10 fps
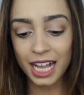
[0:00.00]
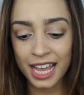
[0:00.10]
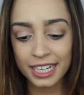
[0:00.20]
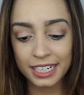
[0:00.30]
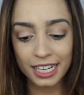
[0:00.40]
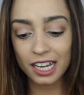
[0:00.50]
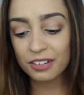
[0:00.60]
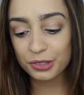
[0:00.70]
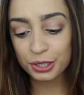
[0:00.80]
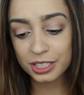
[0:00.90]
And then I
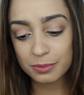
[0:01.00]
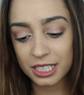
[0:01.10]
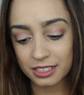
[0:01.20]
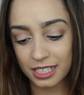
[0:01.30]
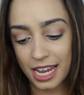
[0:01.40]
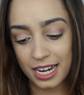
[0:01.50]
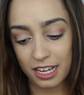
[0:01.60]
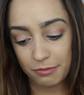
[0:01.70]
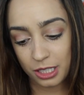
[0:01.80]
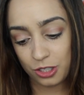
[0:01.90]
got it for Christmas and
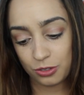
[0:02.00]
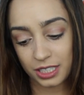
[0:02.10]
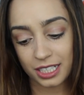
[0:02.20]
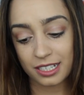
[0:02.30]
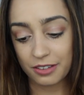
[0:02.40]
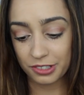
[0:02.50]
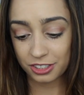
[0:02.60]
I've been using it ever